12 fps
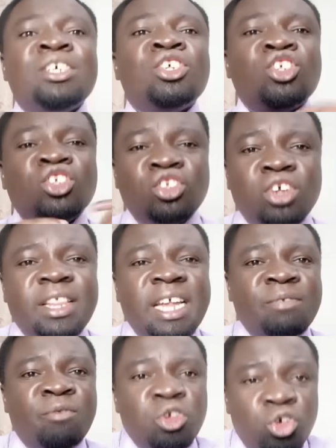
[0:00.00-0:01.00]
so
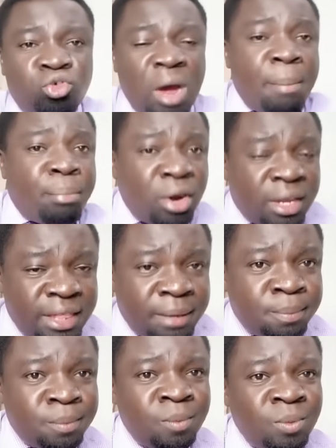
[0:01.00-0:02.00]
that for you to approach
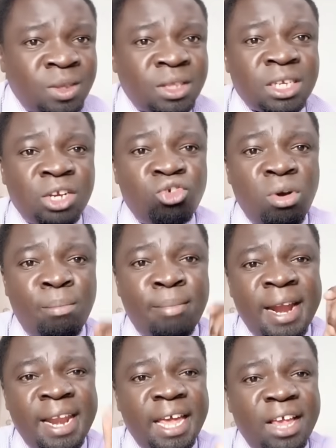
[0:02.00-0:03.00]
them, your
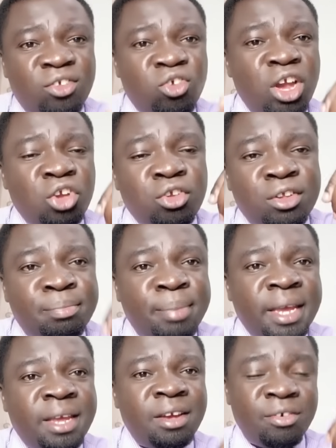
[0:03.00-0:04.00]
money is going to
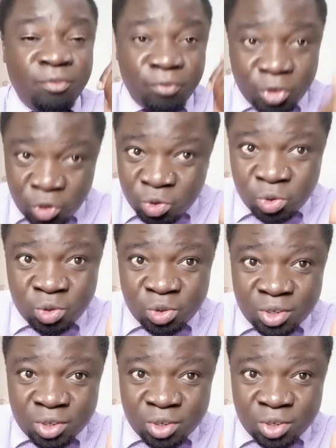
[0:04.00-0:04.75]
speak for you.